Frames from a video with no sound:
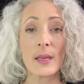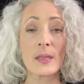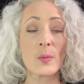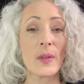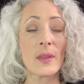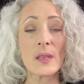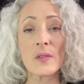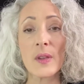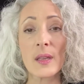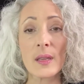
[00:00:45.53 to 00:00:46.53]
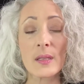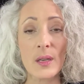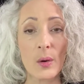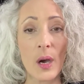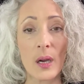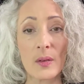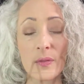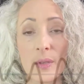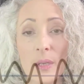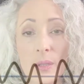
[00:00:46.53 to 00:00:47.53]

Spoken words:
is when these feelings go on for a